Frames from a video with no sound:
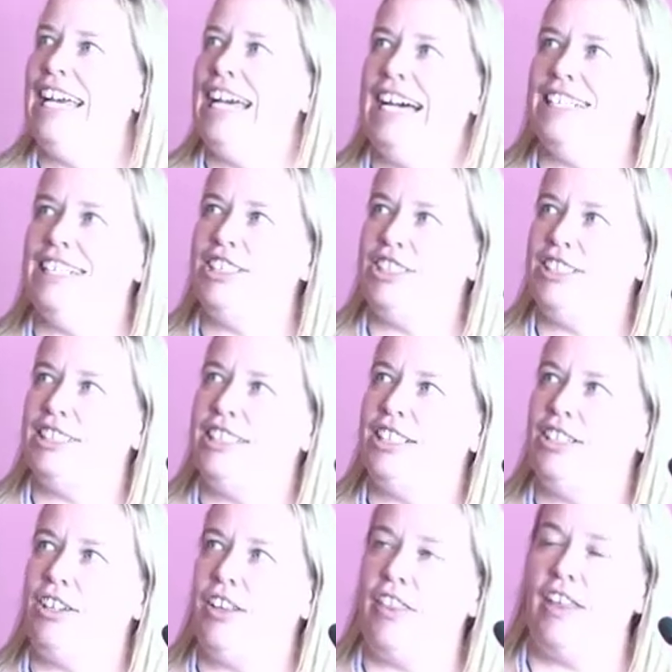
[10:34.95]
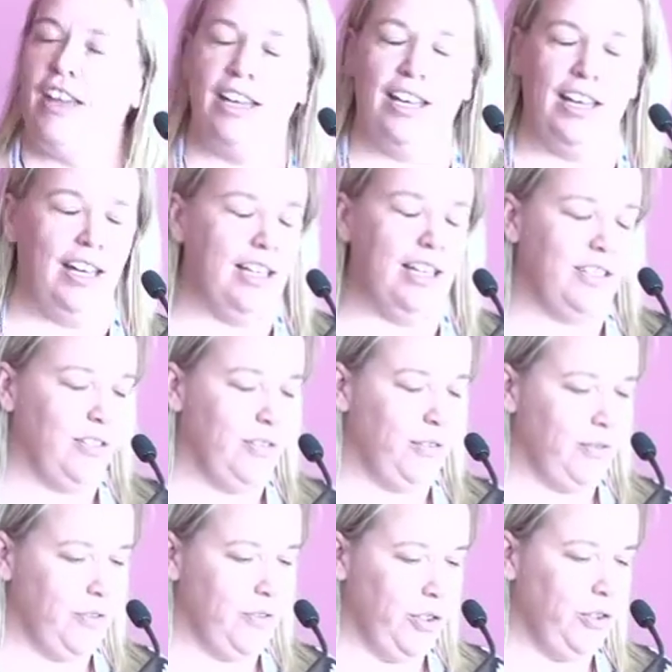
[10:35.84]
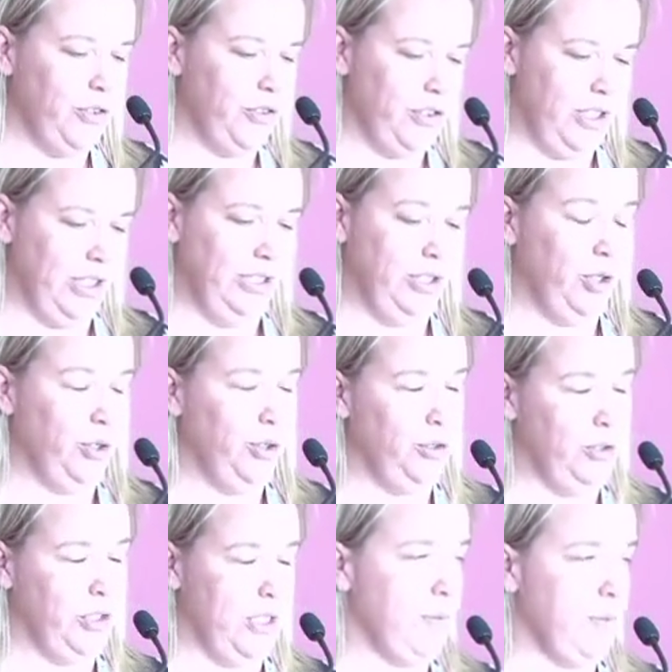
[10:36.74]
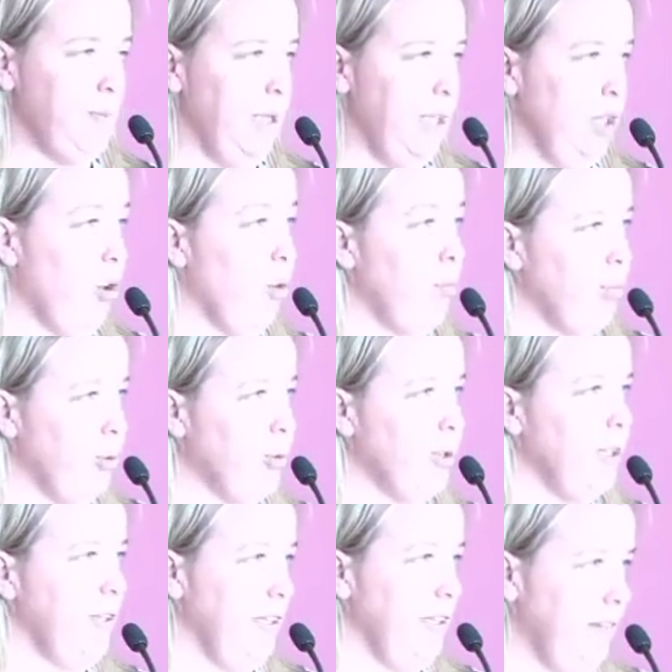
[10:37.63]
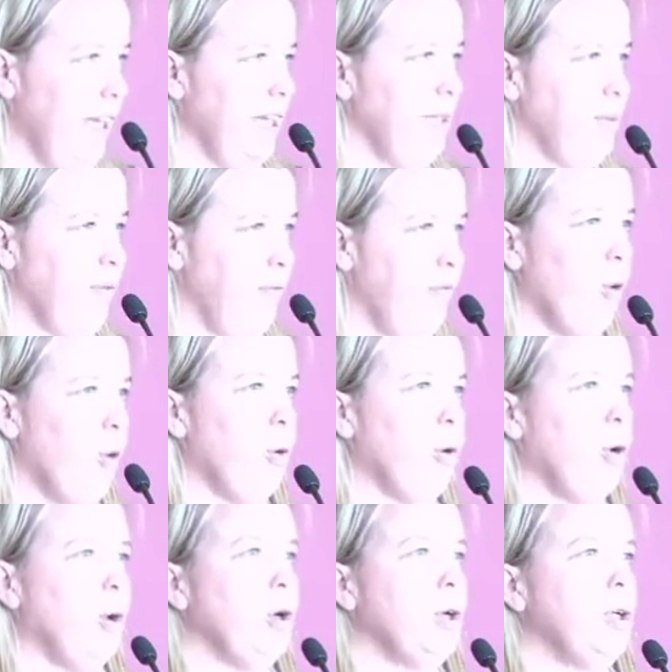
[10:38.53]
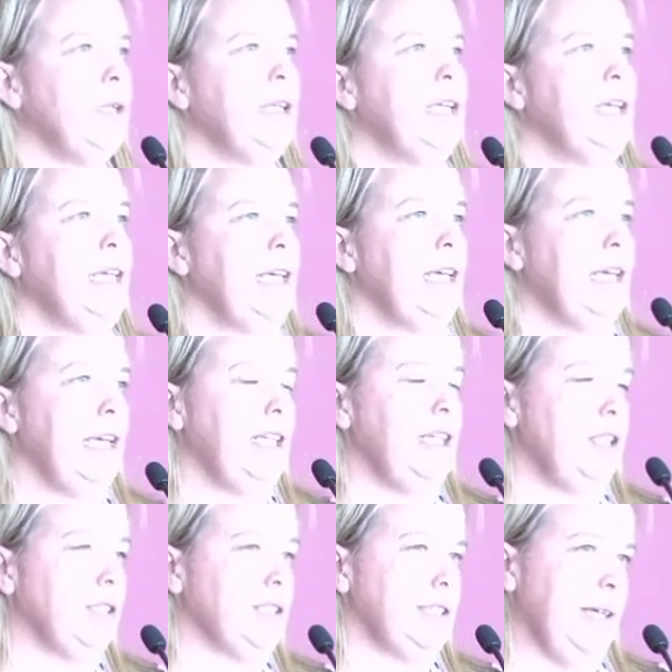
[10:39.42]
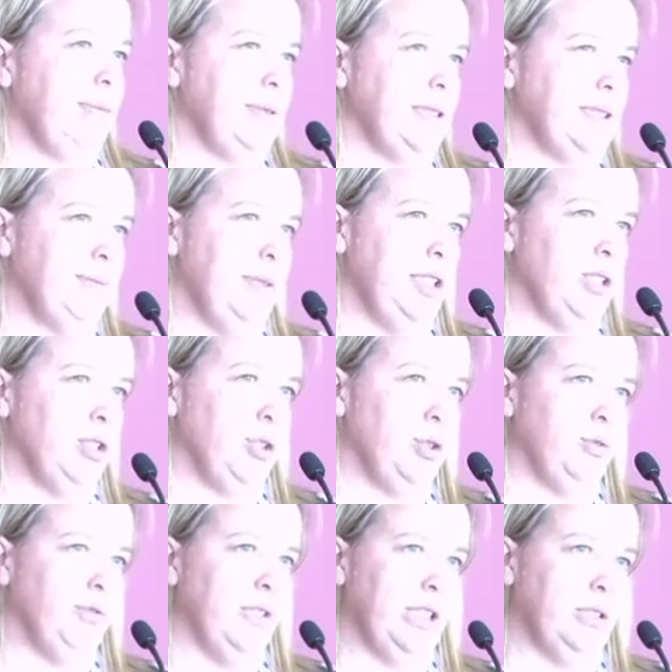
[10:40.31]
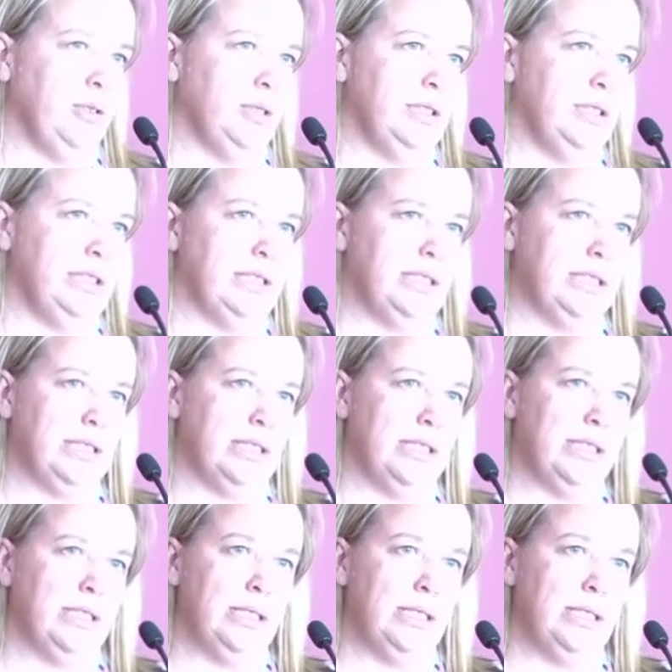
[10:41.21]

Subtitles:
And she said, the surgeon who'd just been onboarded the day before had looked up his medical records